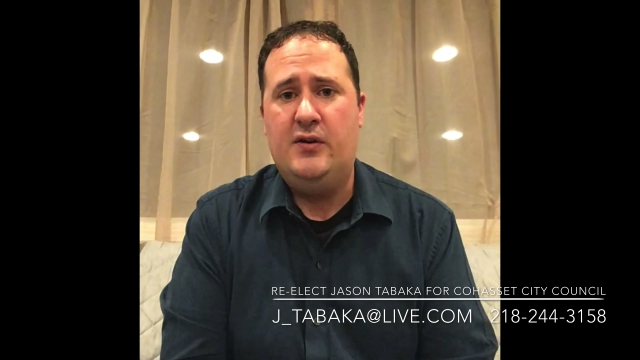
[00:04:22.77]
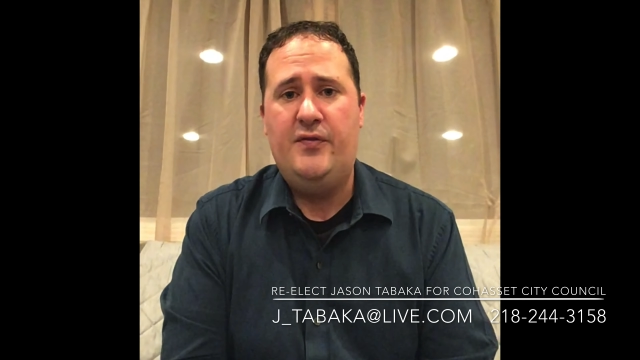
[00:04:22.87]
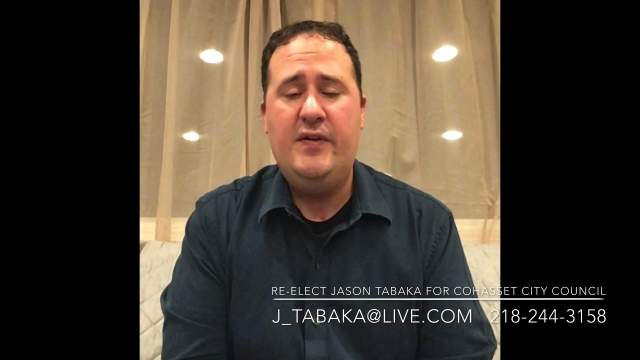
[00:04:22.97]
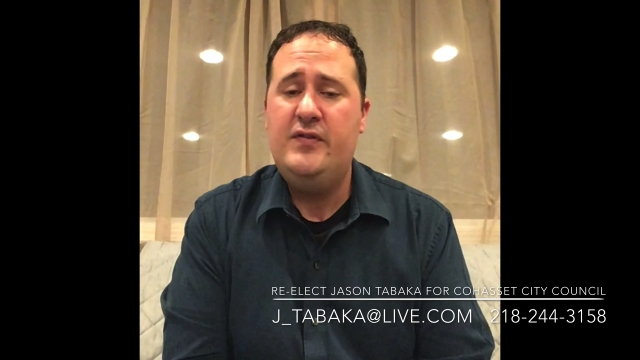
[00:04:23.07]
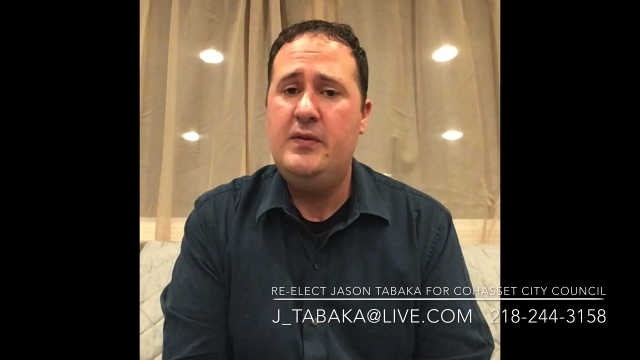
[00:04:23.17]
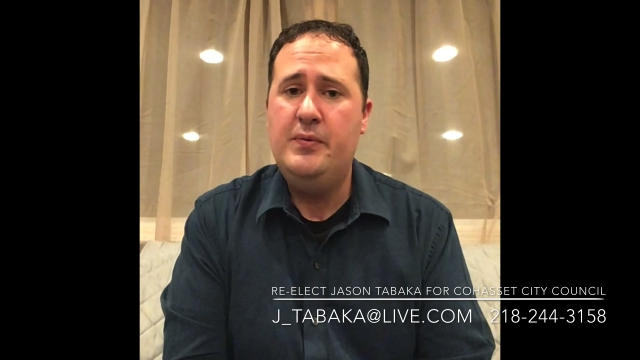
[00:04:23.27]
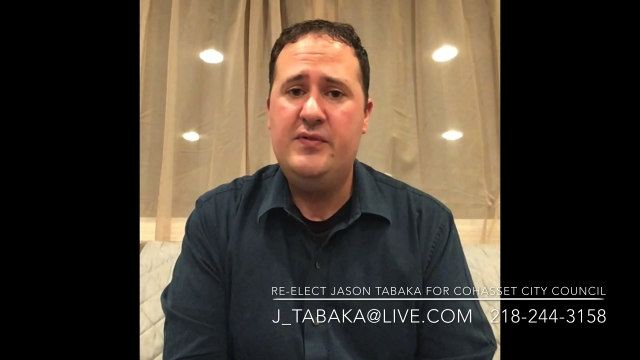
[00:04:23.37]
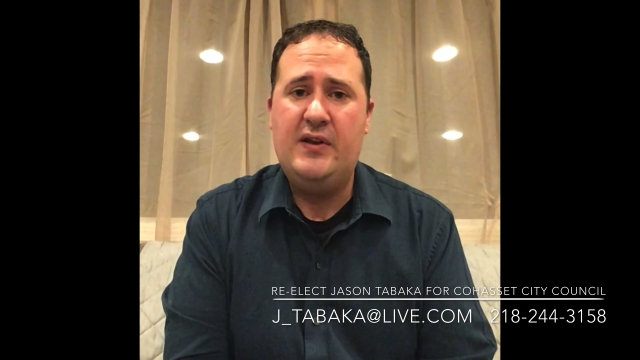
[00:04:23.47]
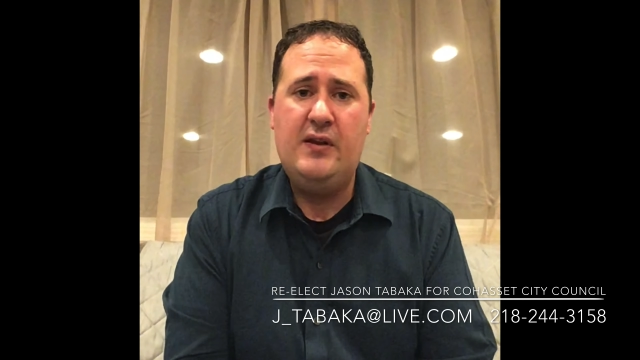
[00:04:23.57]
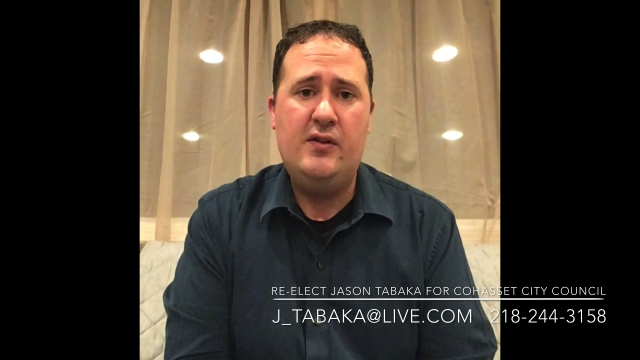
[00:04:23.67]

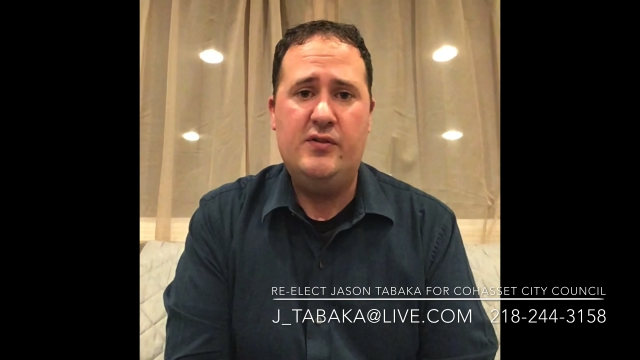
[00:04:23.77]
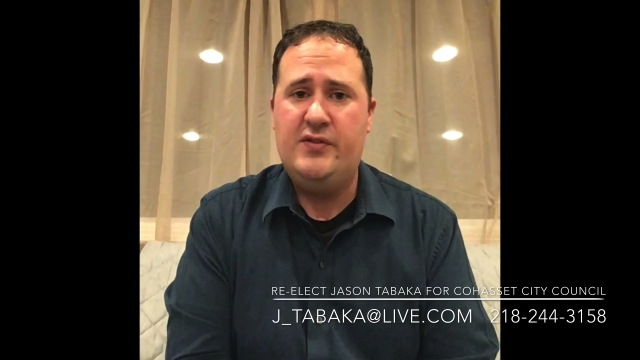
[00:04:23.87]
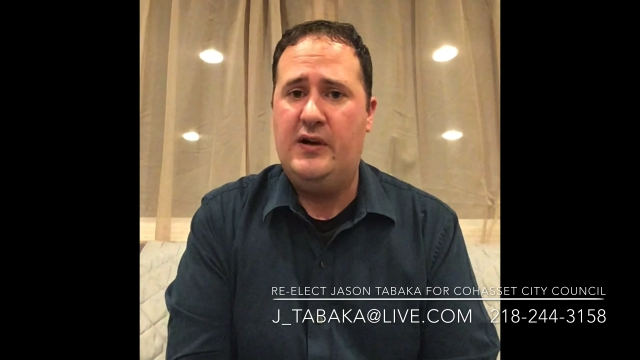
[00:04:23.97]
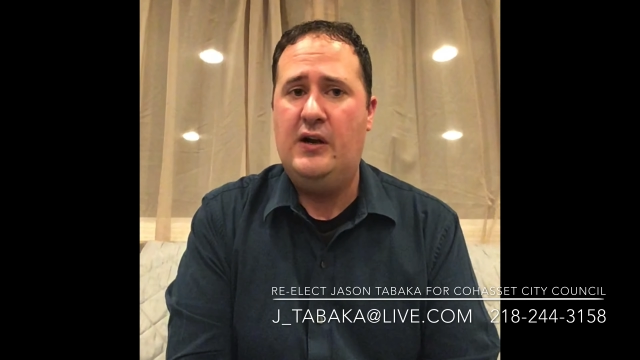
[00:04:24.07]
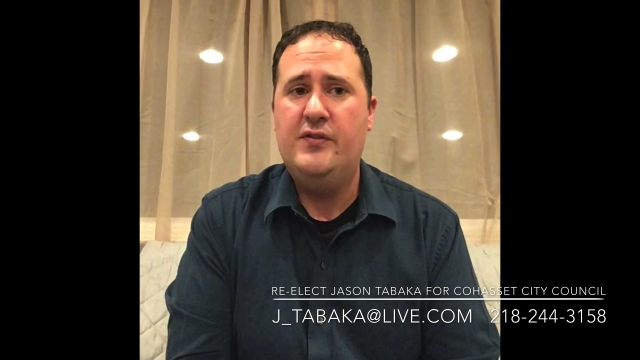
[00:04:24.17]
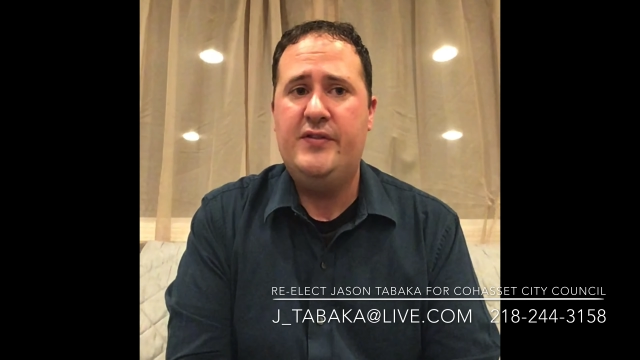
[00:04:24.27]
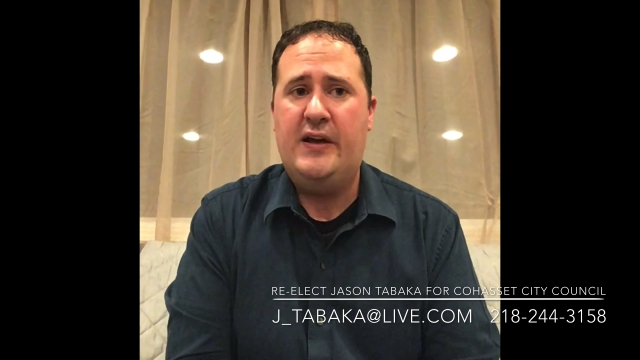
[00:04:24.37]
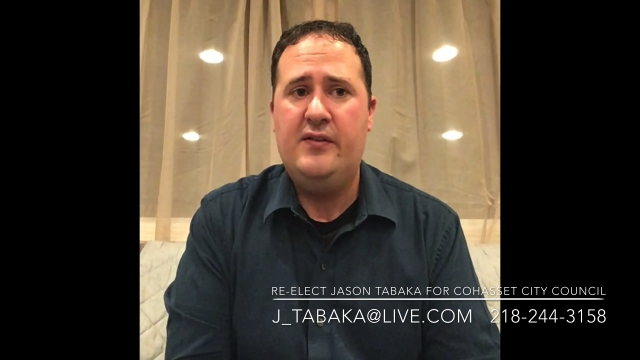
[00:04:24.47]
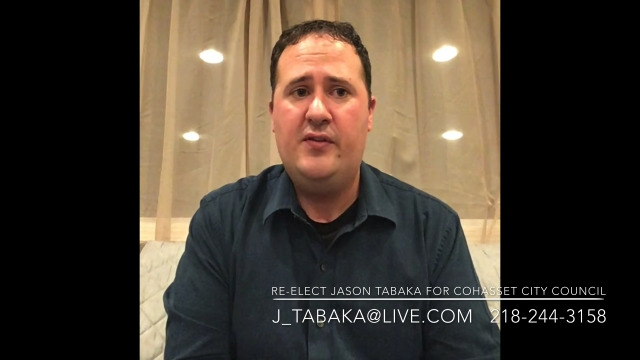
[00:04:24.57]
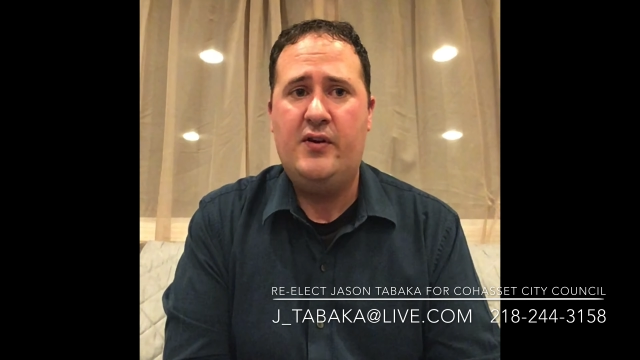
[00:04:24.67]
50% of those are outside
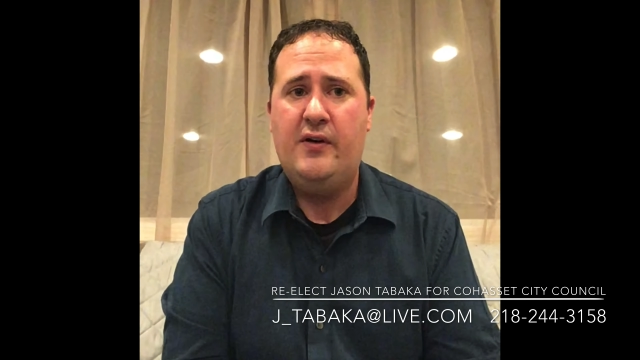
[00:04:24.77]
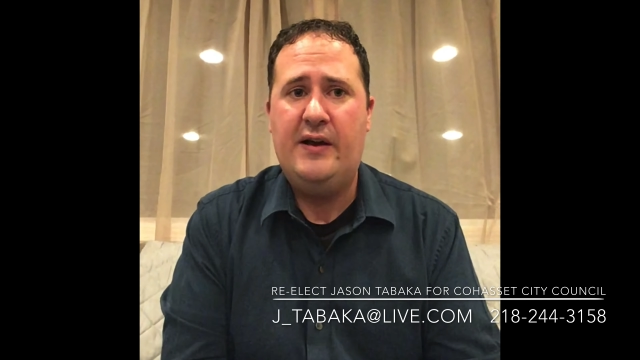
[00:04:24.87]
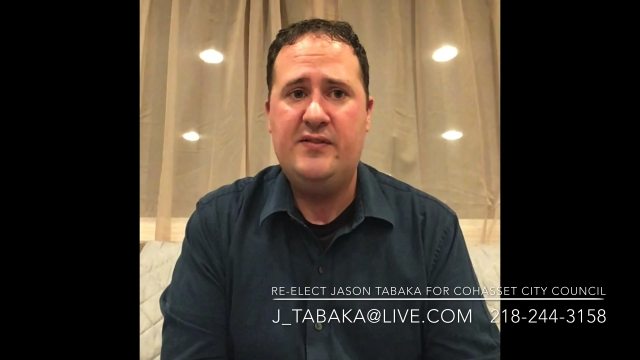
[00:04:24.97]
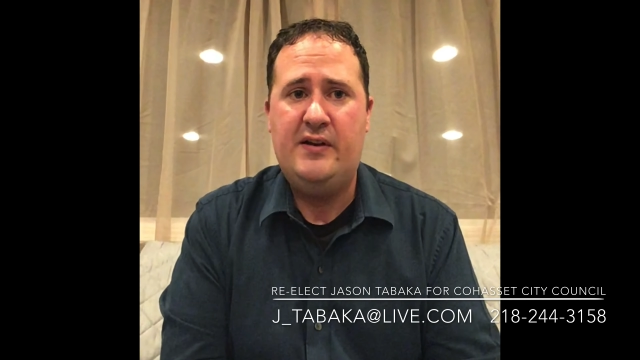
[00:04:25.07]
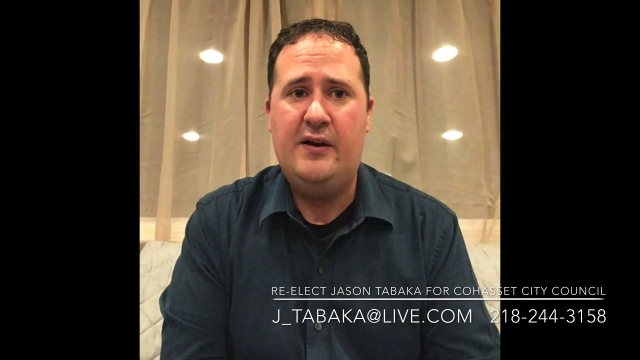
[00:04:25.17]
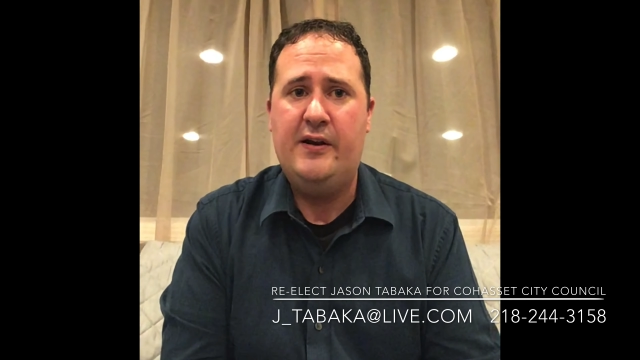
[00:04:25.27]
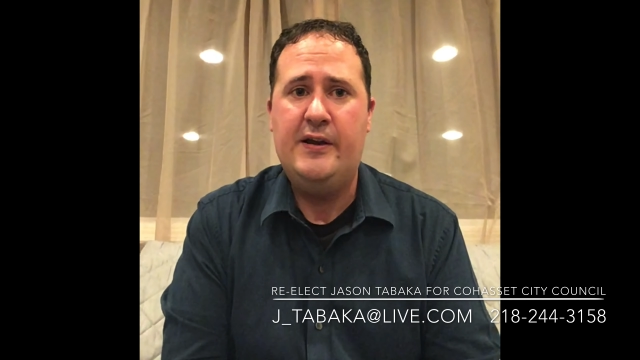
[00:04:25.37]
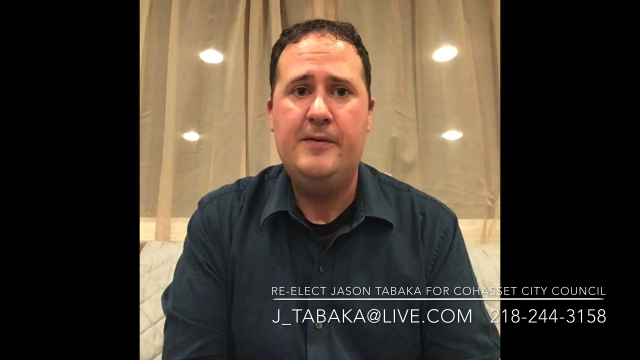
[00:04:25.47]
of the Cohasset area.